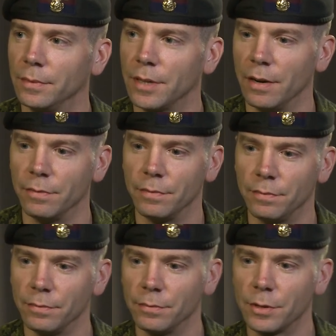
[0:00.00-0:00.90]
kind of
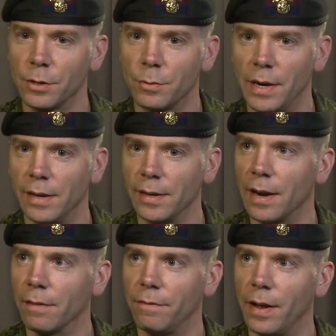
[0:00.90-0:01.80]
quietly
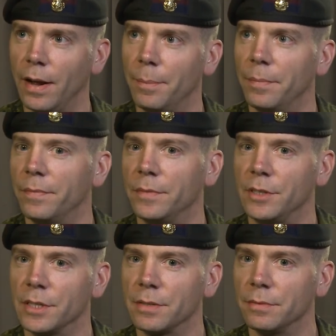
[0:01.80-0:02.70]
getting fed up
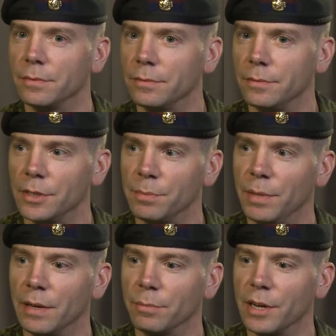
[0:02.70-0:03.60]
just
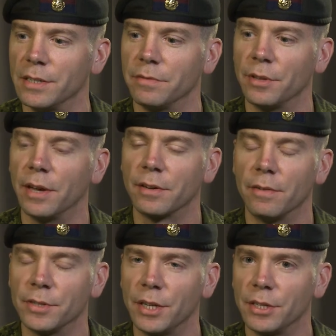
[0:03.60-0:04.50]
being present for that
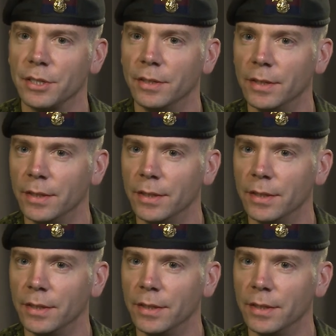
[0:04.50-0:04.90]
conversation.